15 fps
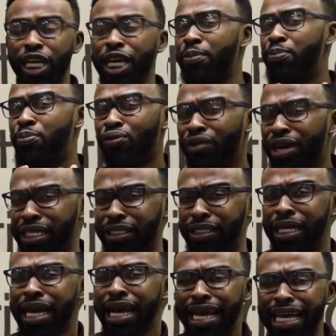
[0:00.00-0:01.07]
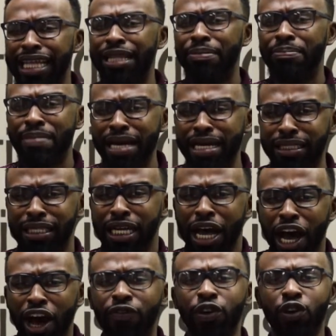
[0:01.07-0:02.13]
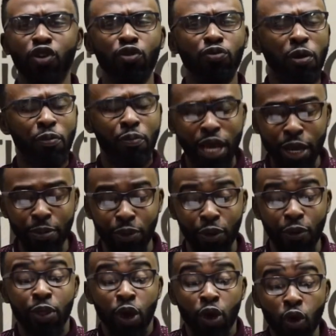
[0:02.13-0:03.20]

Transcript: He preached in the midst of a group of people